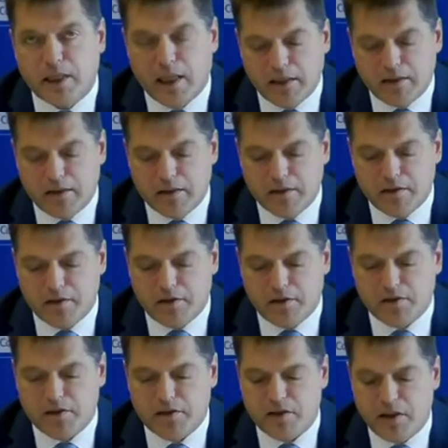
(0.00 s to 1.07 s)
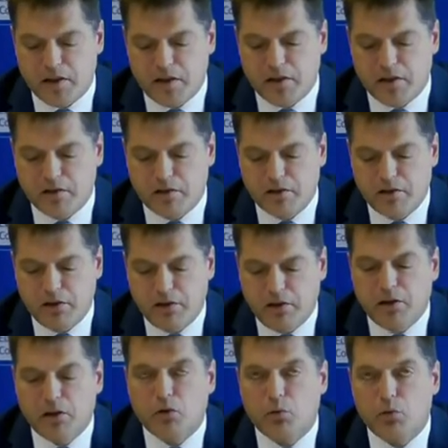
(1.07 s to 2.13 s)
get the assistance they need,
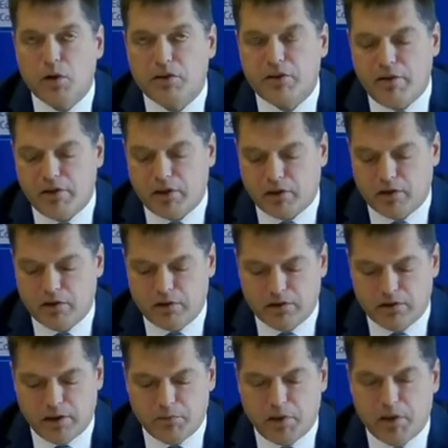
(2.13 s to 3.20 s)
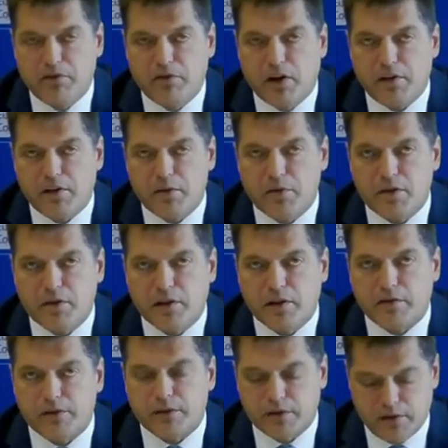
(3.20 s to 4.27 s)
wherever they may find
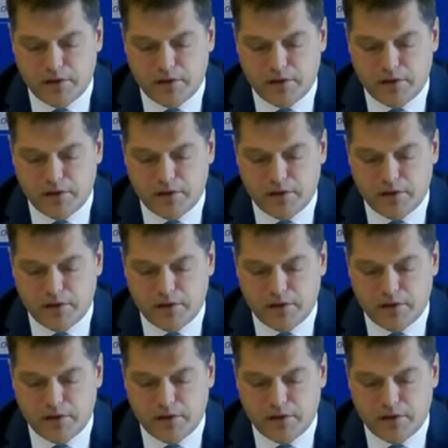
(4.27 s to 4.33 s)
themselves.